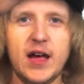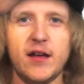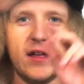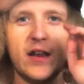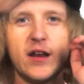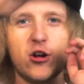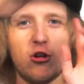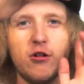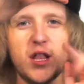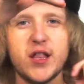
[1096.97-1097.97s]
And in a
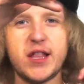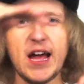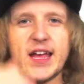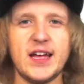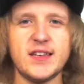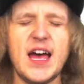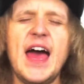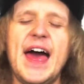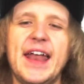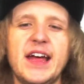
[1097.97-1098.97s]
close second
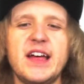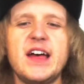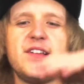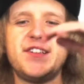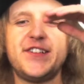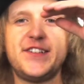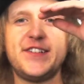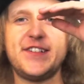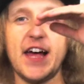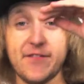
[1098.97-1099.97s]
at a
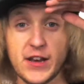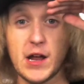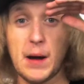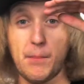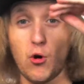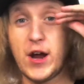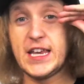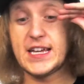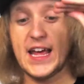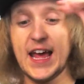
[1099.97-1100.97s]

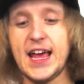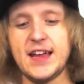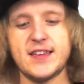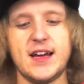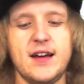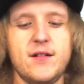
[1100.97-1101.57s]
7.8,